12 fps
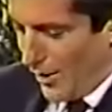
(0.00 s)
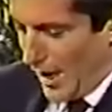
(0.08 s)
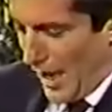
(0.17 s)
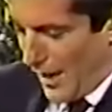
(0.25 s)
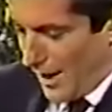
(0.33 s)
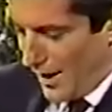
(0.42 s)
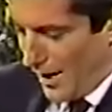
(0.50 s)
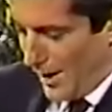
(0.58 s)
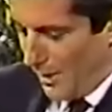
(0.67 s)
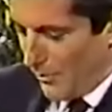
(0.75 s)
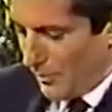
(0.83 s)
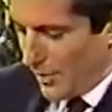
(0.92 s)
Okay.
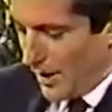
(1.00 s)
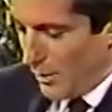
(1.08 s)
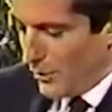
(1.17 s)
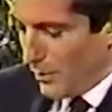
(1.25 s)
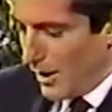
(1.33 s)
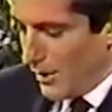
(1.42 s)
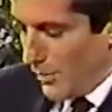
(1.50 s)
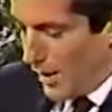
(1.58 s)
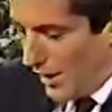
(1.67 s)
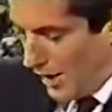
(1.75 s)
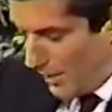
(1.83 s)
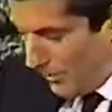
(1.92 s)
Um, it was written,
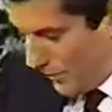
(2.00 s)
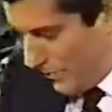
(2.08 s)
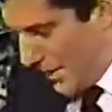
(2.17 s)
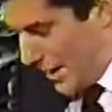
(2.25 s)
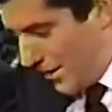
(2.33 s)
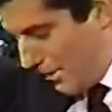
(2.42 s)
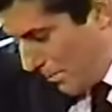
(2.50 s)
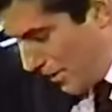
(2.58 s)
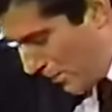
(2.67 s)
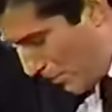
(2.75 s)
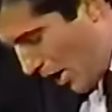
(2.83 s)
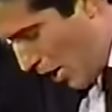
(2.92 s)
uh, the,
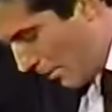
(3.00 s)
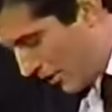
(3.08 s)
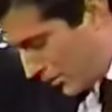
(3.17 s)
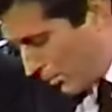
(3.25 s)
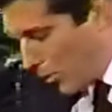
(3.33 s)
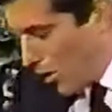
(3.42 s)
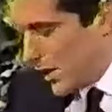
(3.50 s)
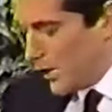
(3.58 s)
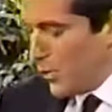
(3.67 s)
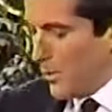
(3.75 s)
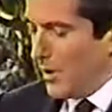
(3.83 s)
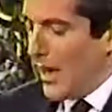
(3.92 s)
the poem is a
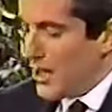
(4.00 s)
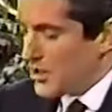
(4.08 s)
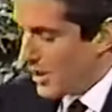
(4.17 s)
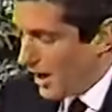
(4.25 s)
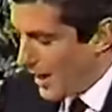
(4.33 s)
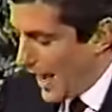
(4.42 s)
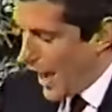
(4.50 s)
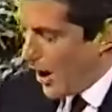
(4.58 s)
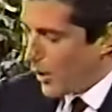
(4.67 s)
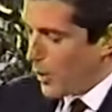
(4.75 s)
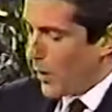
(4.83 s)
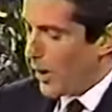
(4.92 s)
poignant rumination on
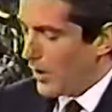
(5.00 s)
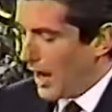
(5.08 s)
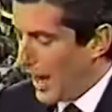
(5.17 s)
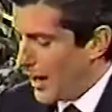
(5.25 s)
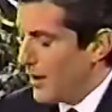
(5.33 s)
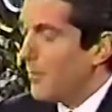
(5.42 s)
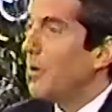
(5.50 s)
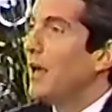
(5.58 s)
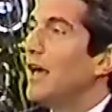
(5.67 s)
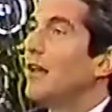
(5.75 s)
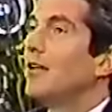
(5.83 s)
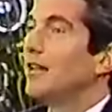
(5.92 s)
how, quote, I can
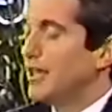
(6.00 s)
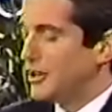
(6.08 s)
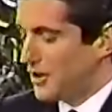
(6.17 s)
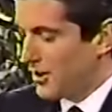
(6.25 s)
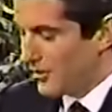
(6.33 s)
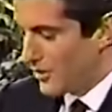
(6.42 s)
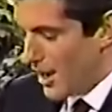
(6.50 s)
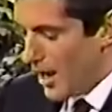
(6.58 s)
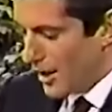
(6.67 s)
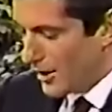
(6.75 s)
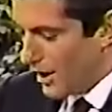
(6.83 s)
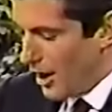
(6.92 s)
be a delicious
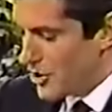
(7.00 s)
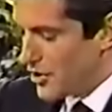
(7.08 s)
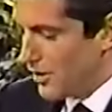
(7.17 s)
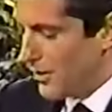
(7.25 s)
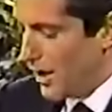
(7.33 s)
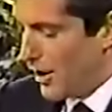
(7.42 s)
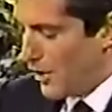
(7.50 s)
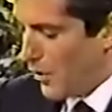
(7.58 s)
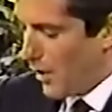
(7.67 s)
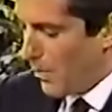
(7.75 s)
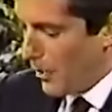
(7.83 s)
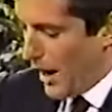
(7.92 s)
lunch, dinner,
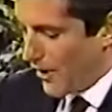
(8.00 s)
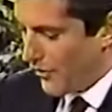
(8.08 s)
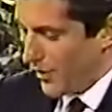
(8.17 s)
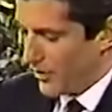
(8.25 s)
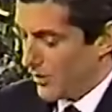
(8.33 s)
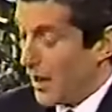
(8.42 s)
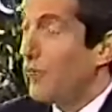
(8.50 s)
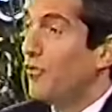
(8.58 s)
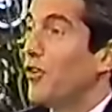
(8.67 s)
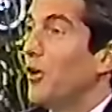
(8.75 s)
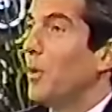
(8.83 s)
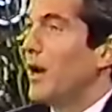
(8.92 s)
or breakfast
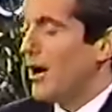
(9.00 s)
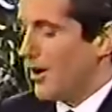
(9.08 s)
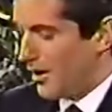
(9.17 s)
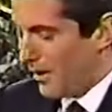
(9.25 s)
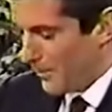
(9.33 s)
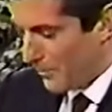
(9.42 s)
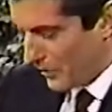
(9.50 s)
if you're weird.